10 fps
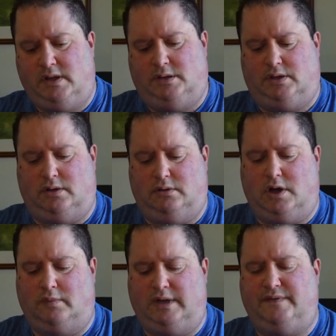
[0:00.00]
So I
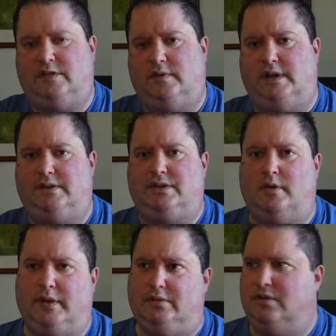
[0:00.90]
will leave some links. I
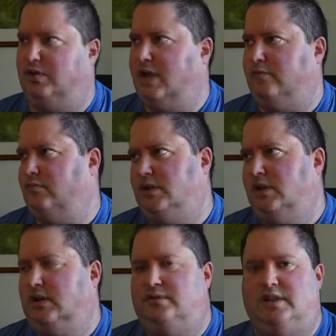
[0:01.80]
mean, you can get them
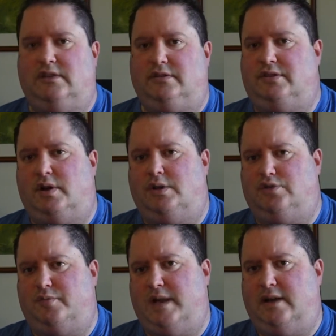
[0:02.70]
nearer to
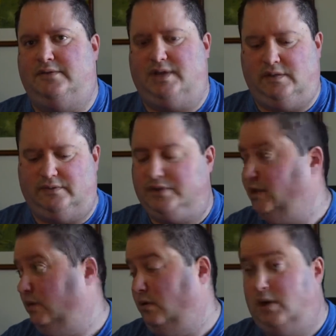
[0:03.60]
£100 even,
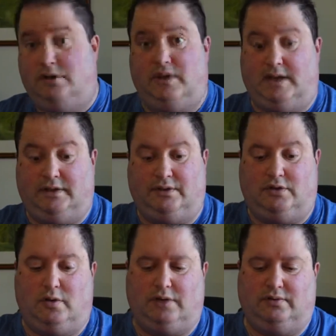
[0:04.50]
so the Ankers are
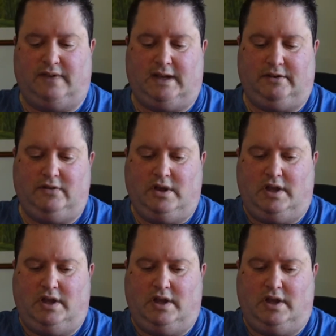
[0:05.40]
quite good value.